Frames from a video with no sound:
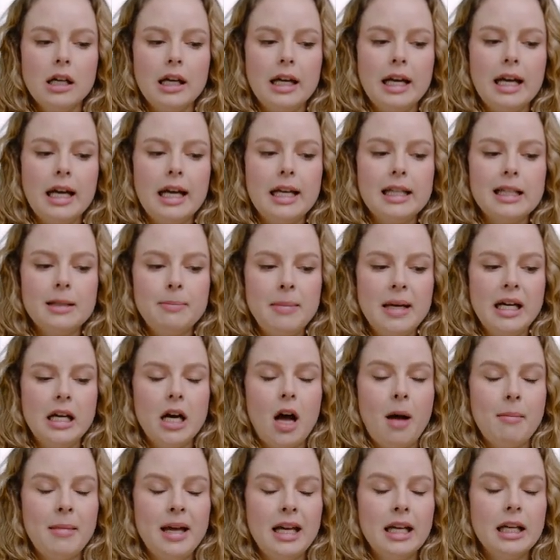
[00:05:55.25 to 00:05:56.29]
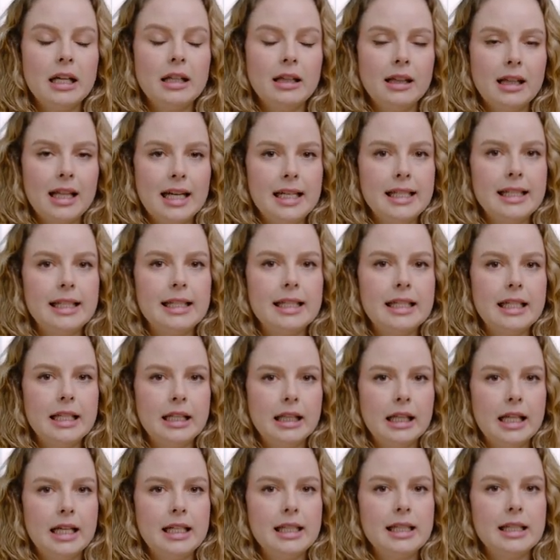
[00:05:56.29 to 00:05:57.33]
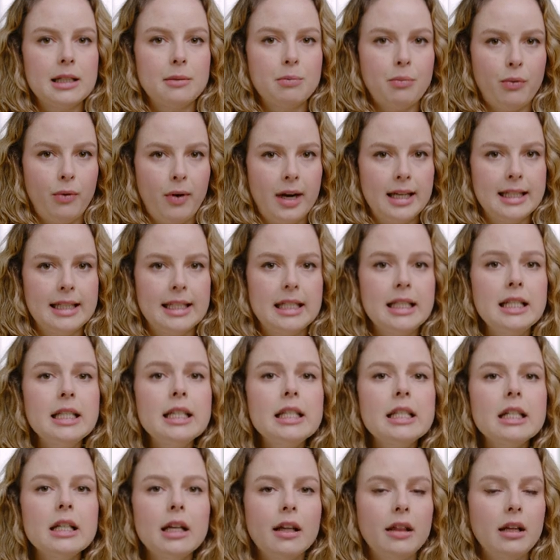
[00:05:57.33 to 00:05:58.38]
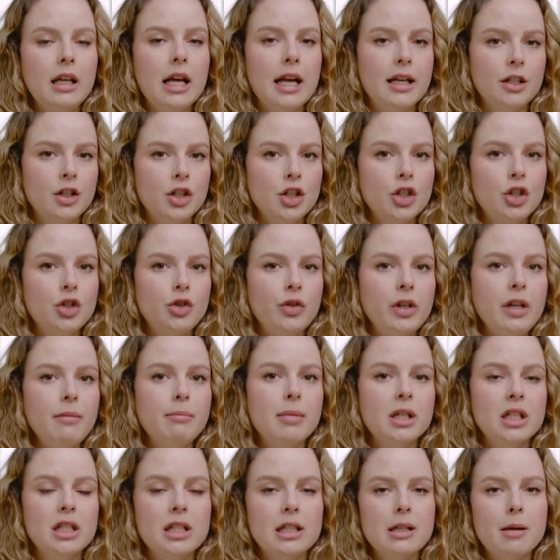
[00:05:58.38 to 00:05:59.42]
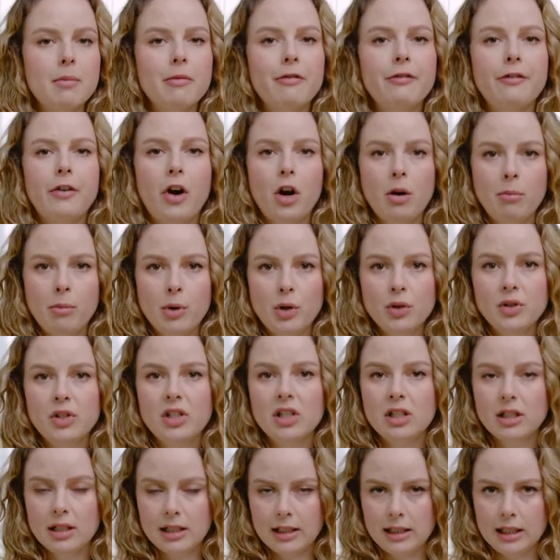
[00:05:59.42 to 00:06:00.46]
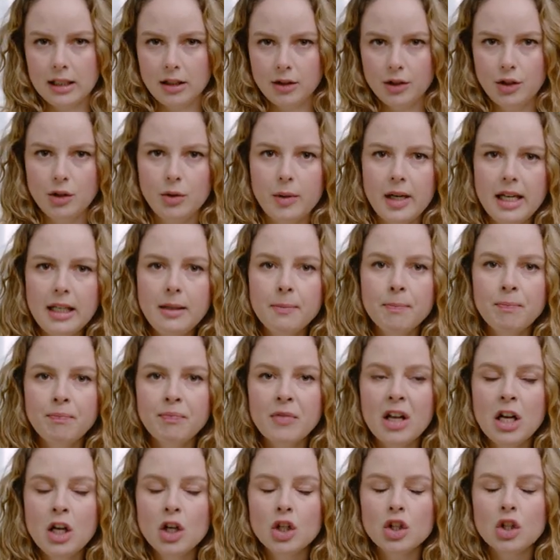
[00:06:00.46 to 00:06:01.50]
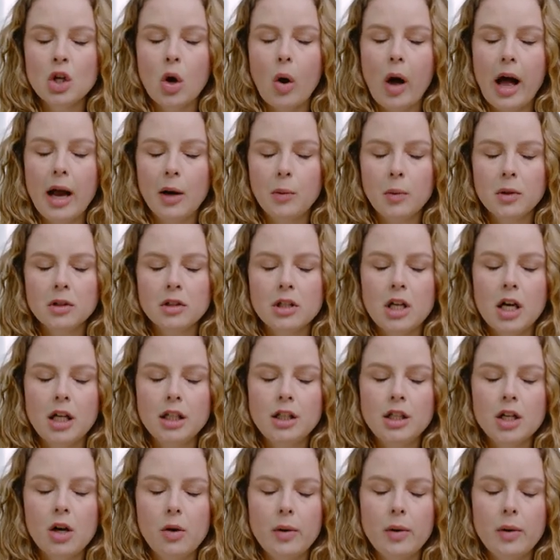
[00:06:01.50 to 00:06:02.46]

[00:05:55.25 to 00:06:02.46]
it's becoming less and less present in the industry, but some farmers still do it. So I will not go